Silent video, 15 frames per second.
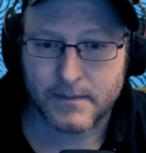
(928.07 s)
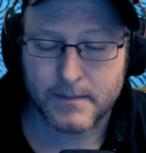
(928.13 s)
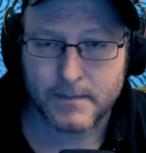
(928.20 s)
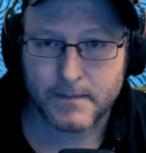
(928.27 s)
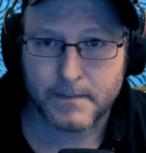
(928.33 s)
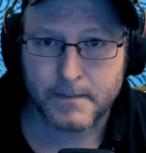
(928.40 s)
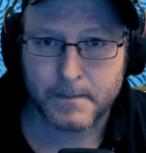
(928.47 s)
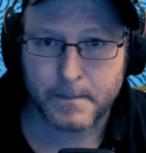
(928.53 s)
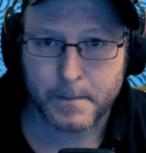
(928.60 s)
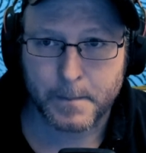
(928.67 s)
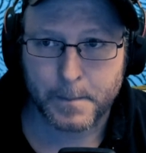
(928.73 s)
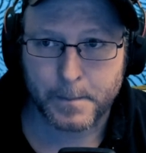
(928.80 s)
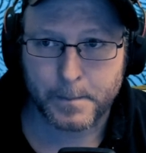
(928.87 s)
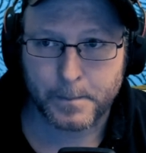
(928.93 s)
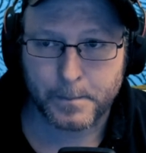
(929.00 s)

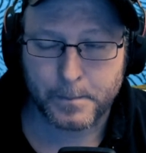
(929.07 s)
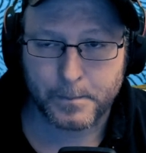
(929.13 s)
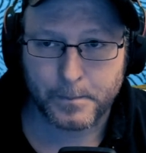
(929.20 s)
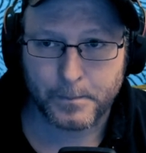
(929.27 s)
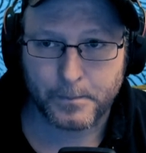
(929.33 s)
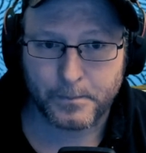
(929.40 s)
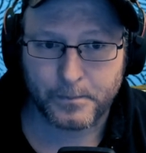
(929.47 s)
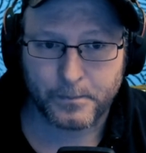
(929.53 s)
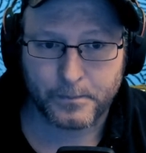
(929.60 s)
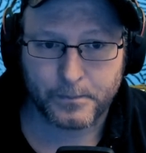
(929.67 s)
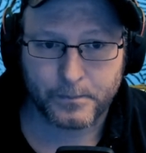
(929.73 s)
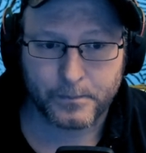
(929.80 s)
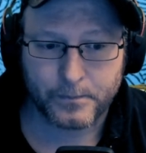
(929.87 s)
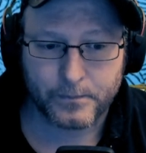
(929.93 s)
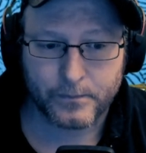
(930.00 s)

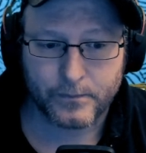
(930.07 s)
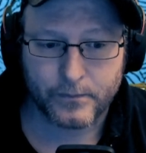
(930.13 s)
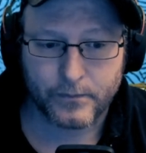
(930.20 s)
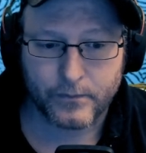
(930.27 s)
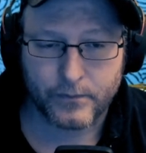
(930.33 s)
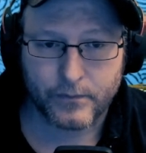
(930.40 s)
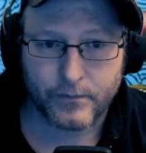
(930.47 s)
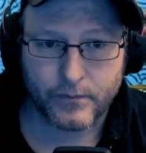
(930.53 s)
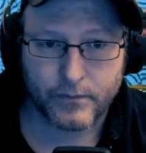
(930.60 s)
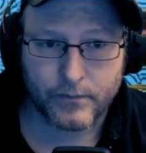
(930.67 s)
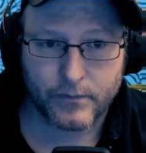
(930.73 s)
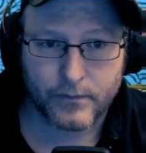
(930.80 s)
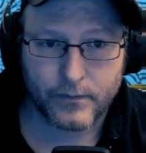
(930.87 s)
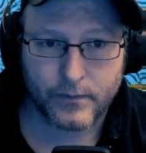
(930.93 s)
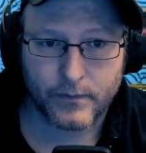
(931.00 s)

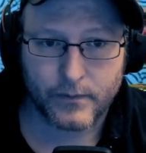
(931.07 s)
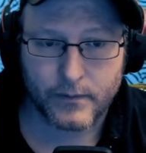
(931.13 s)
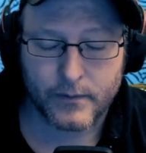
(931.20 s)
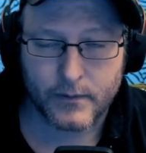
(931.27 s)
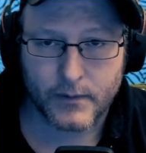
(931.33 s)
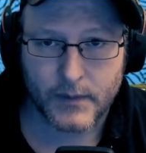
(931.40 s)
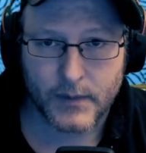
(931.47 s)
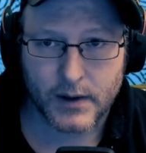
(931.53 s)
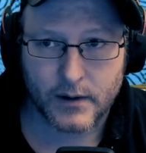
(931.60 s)
Nobody speaks.